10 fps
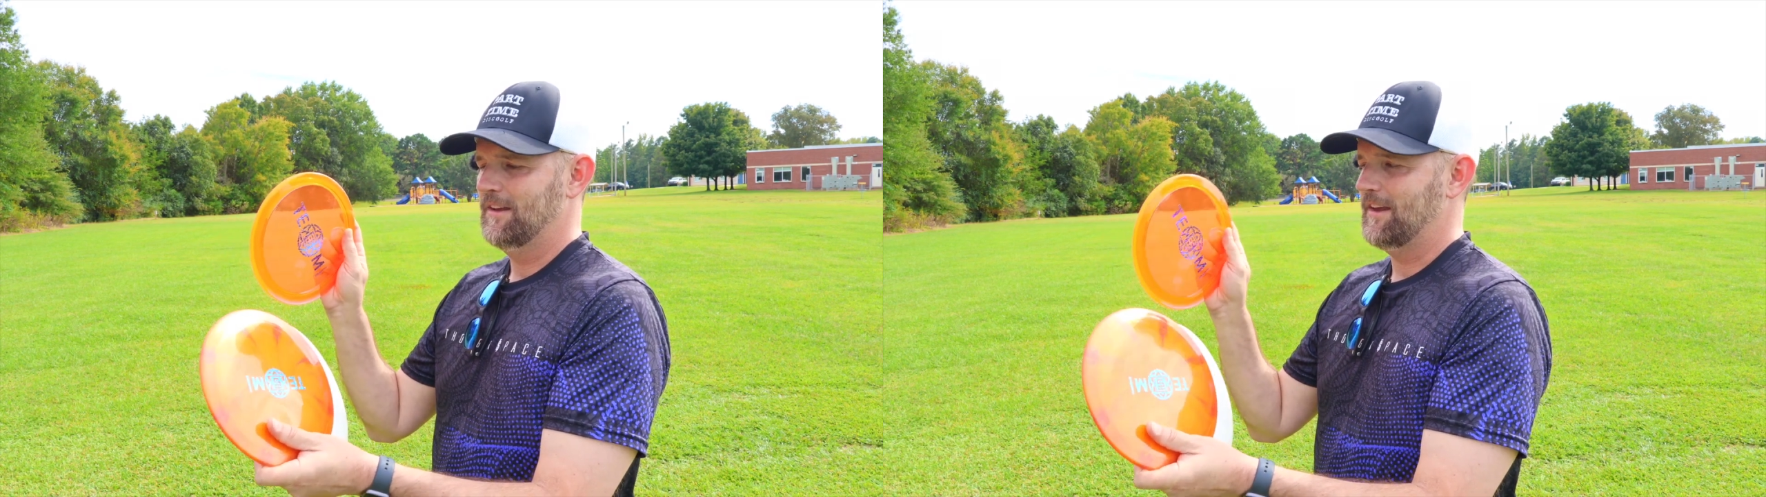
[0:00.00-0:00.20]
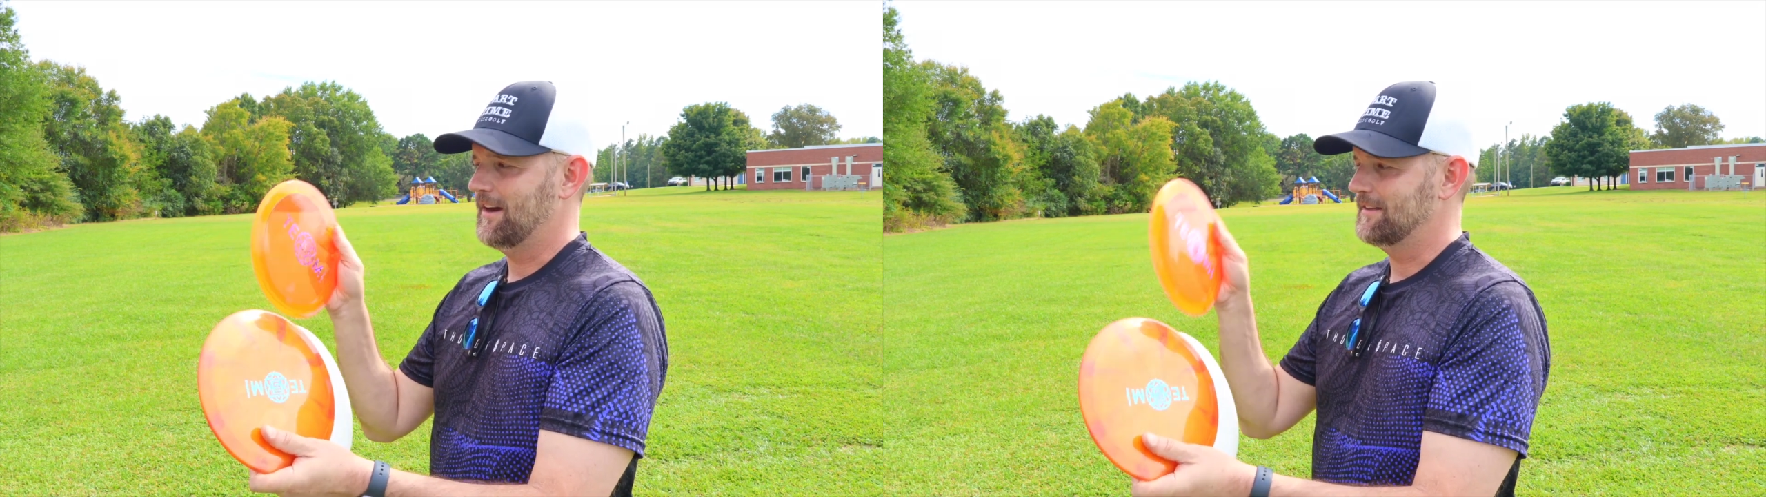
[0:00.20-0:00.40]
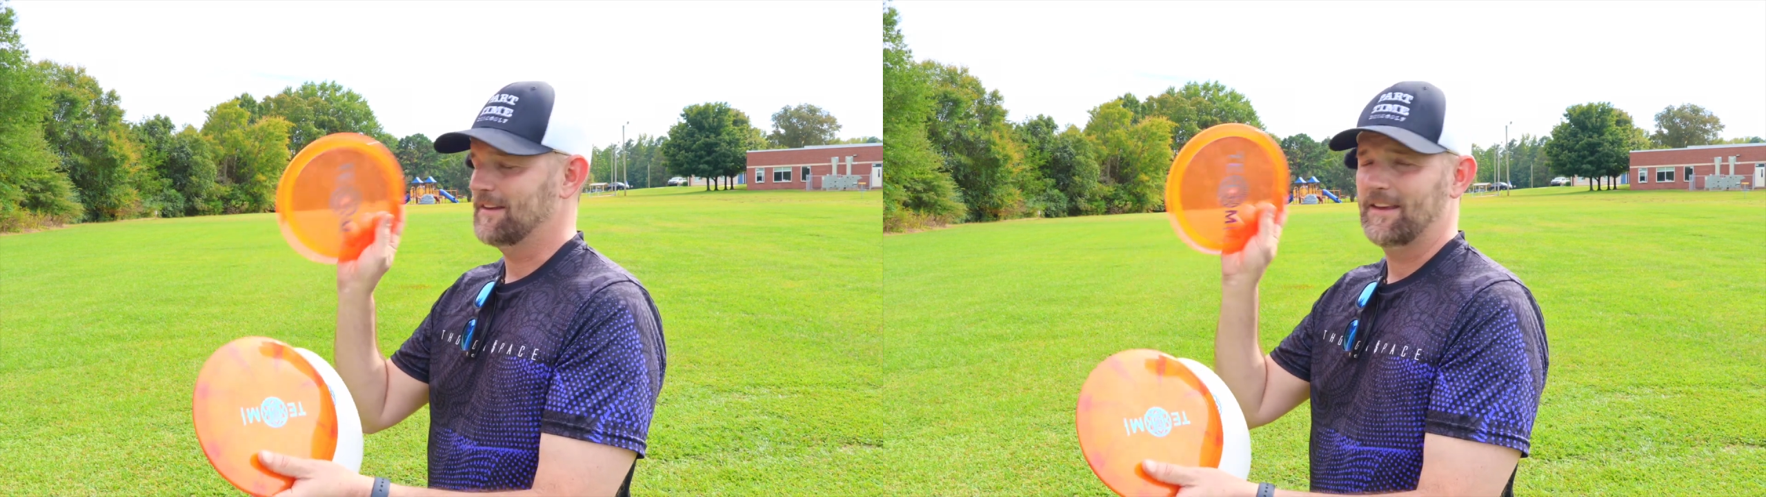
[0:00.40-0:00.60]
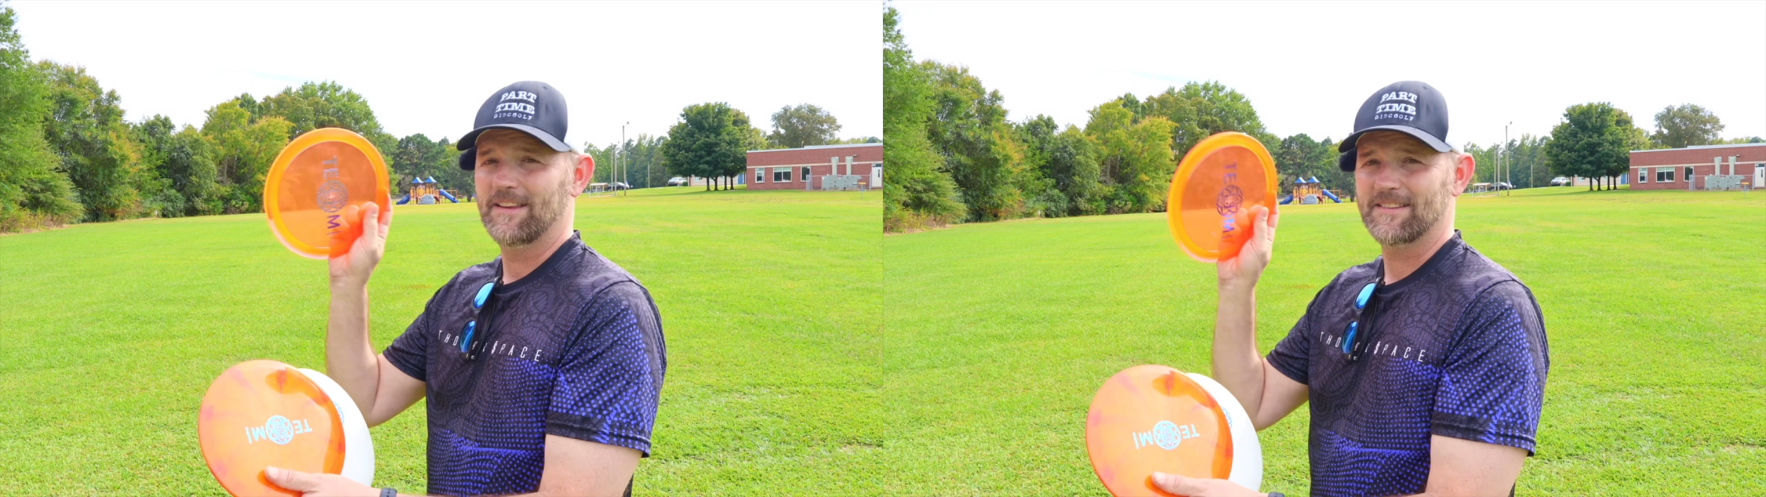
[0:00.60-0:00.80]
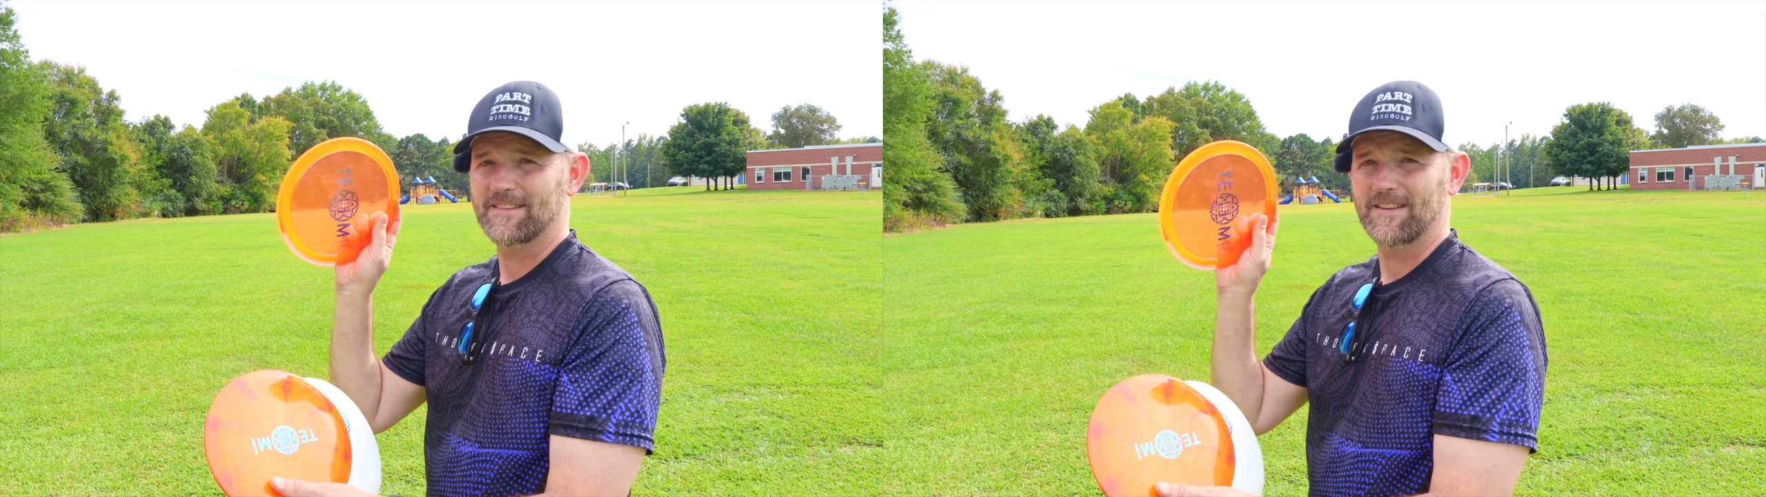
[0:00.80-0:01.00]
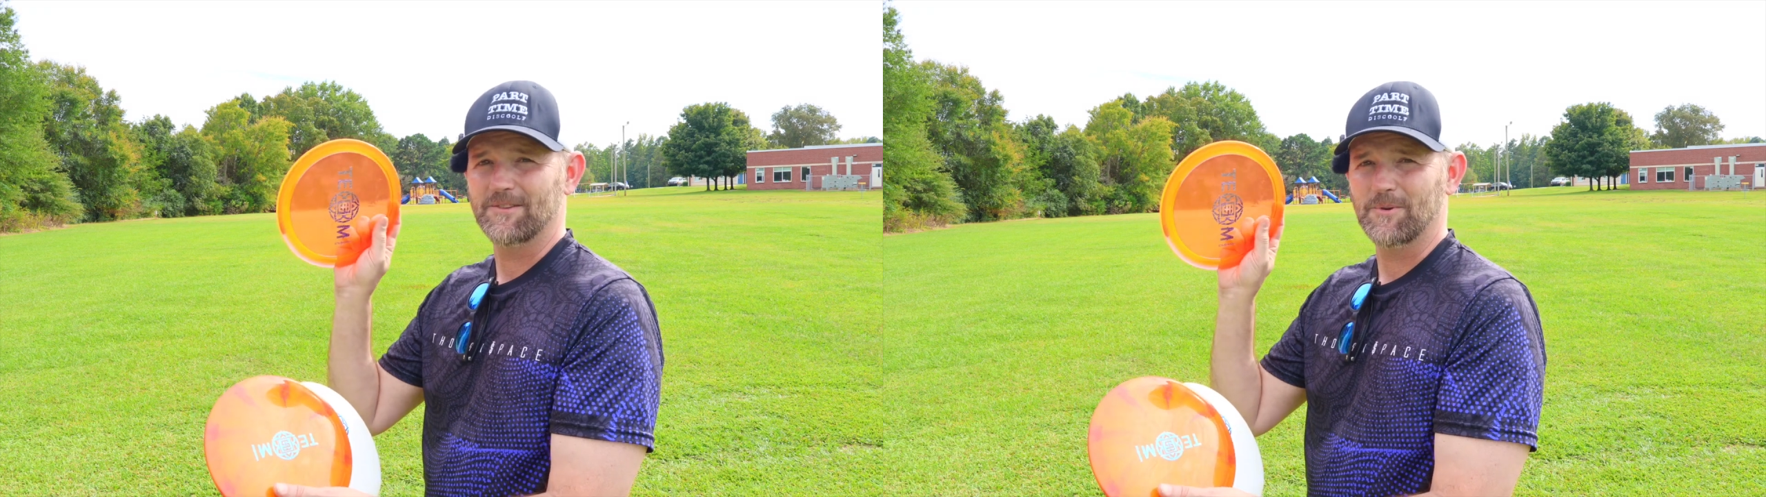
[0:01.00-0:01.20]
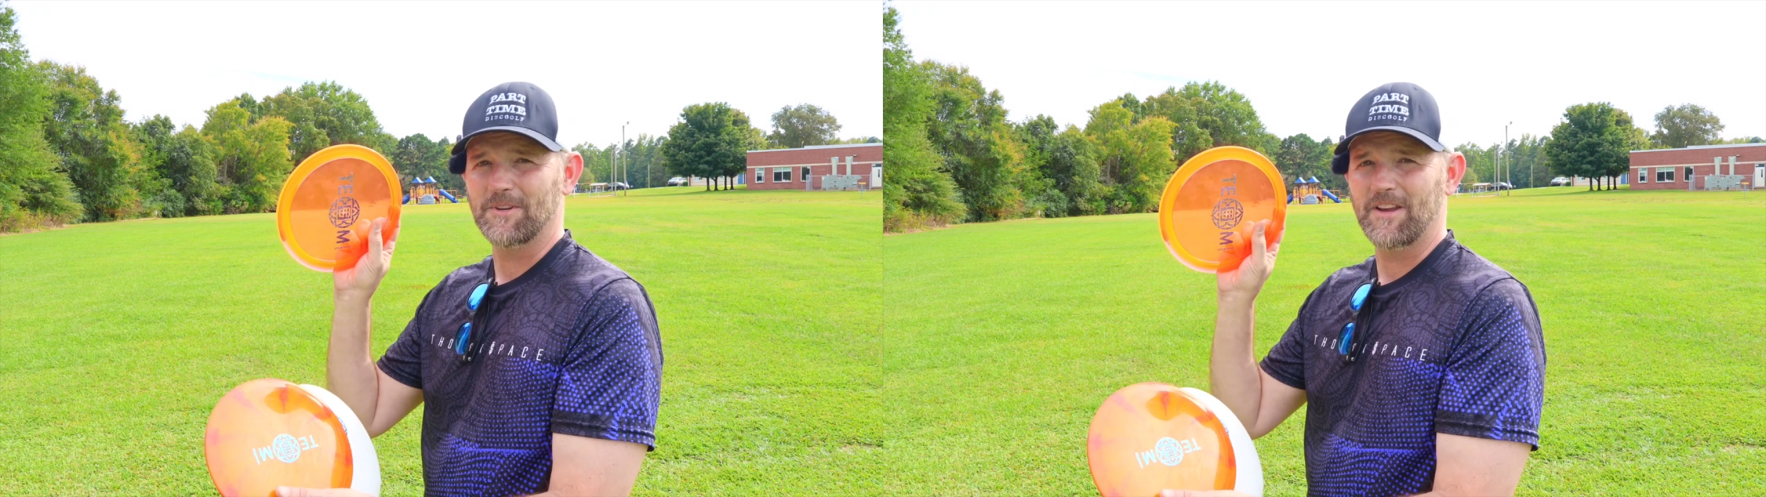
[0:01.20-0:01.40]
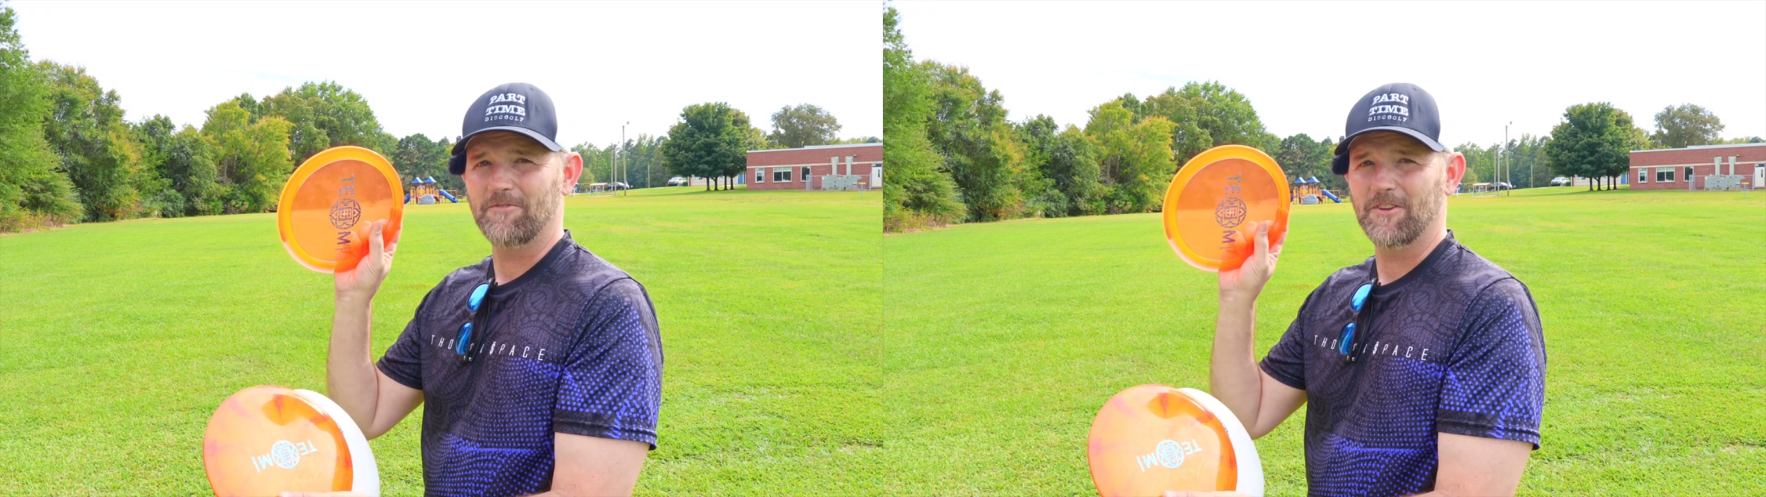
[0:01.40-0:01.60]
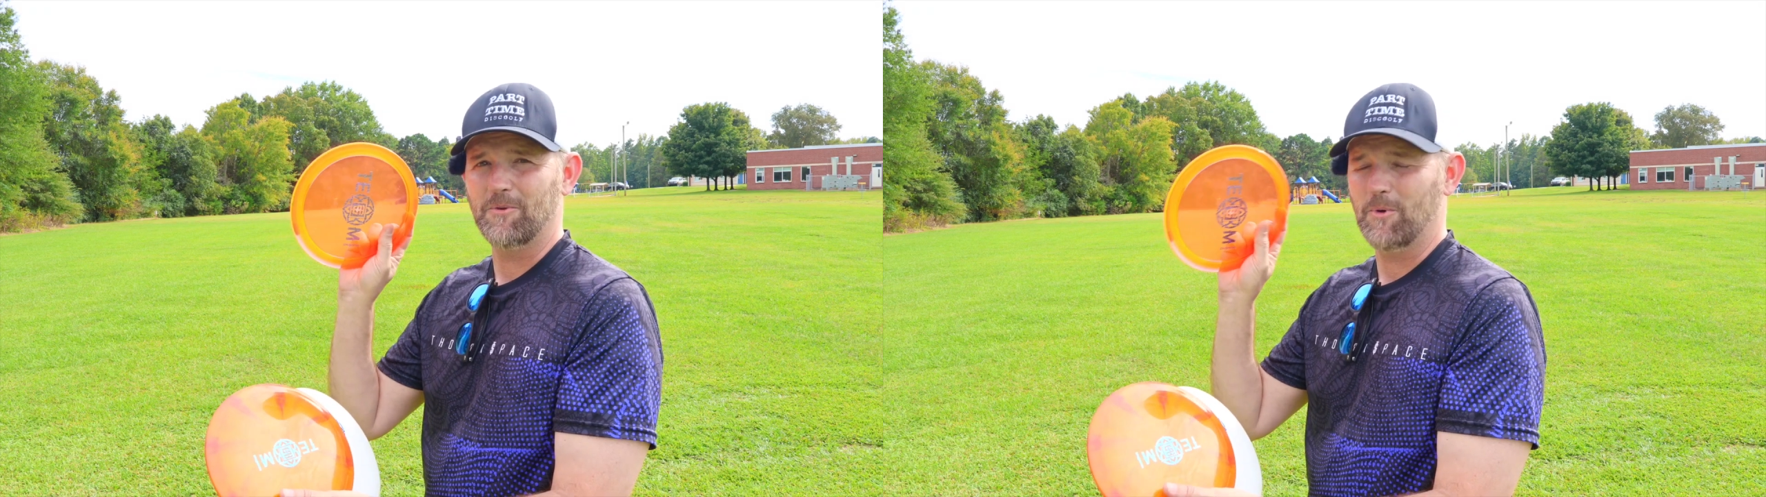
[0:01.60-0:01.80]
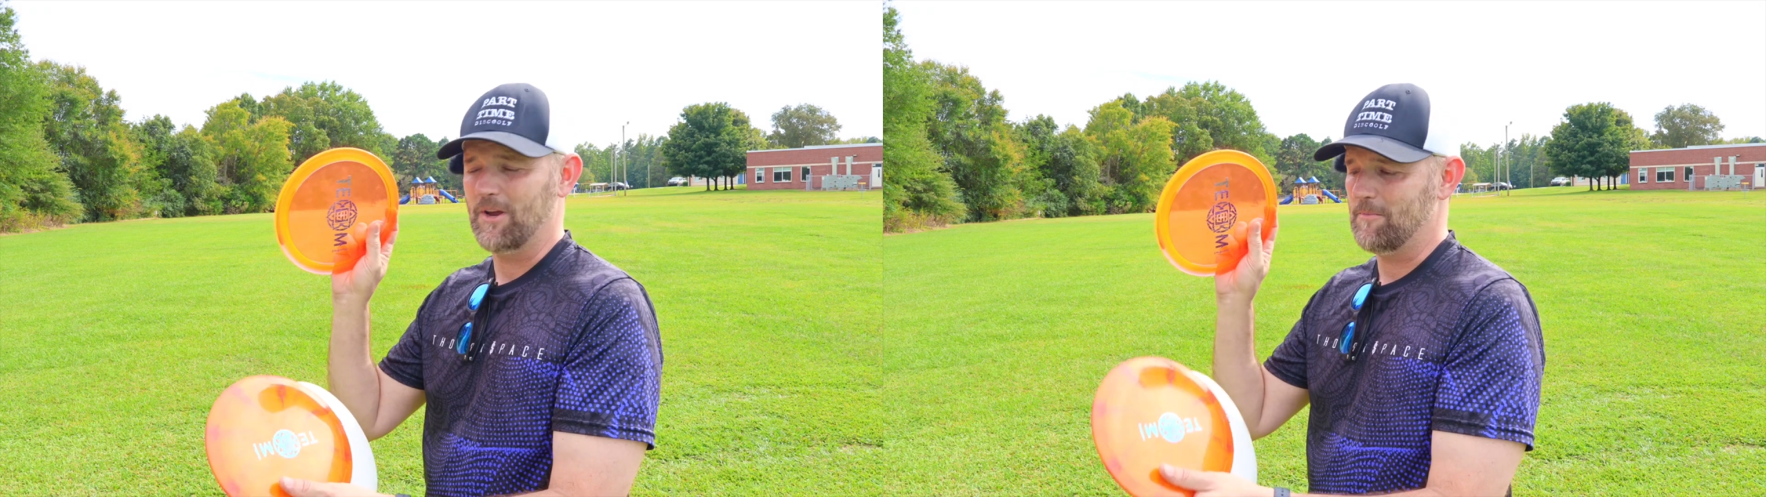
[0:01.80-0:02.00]
yeah, I'd say this one
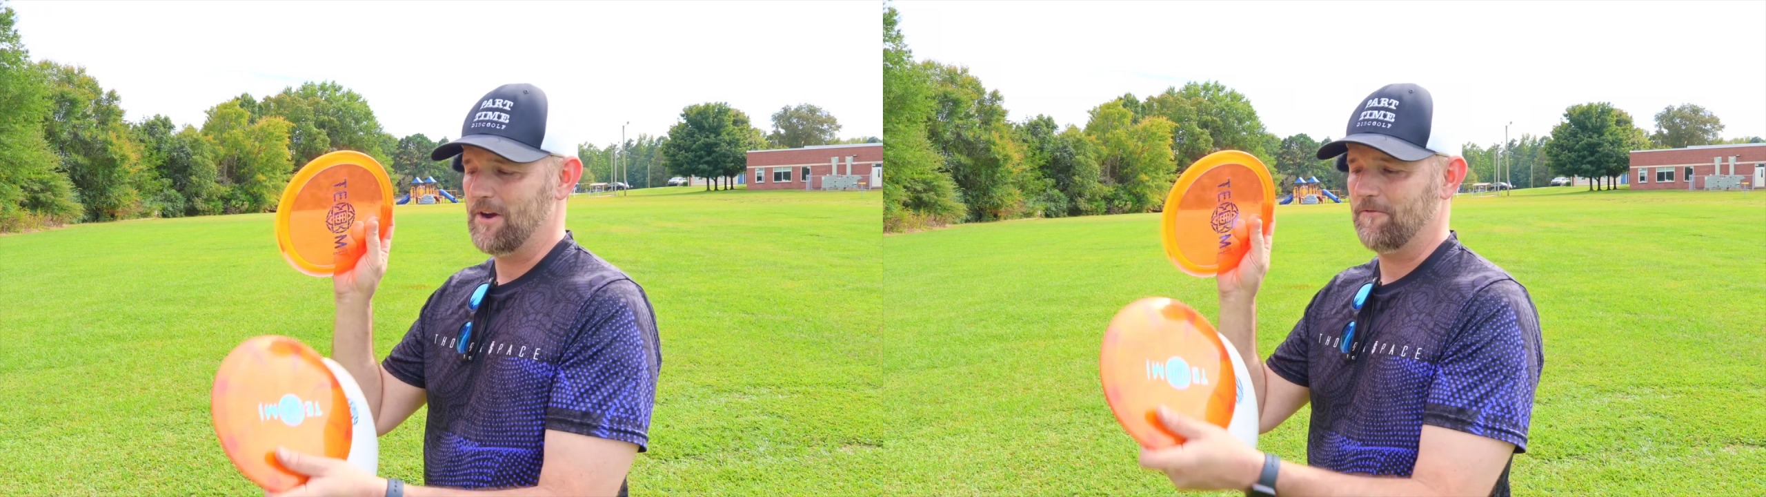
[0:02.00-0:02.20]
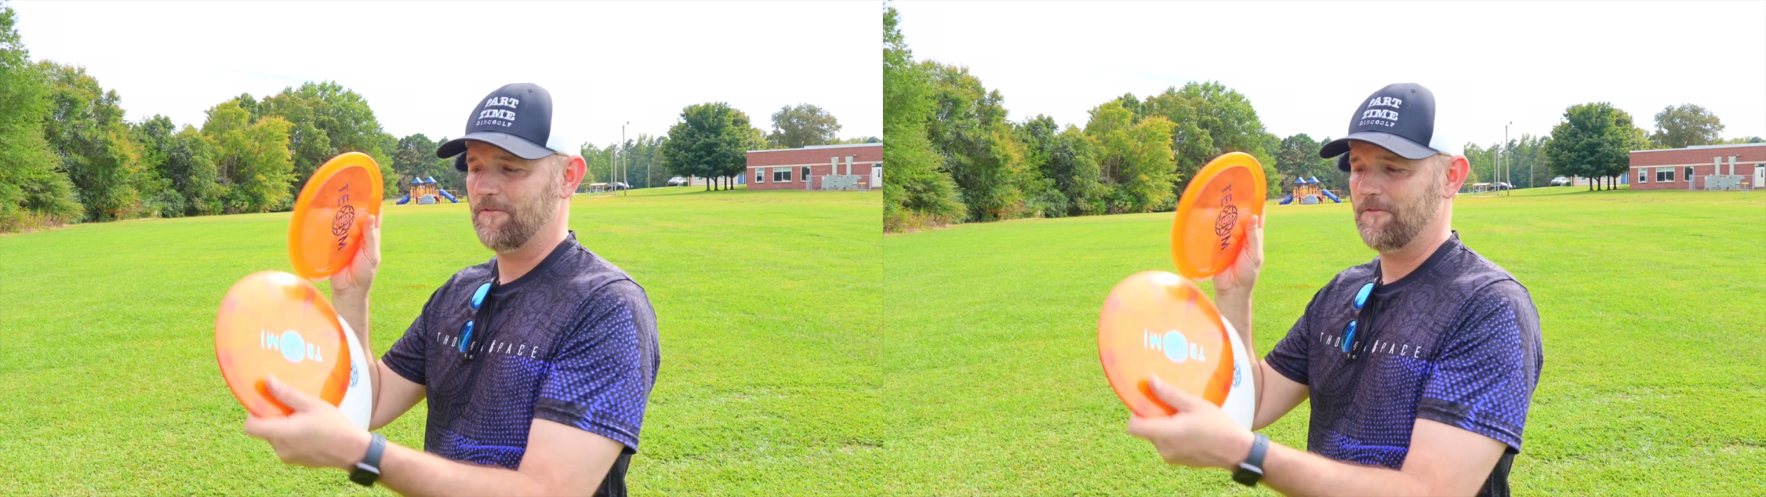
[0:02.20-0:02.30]
definitely went about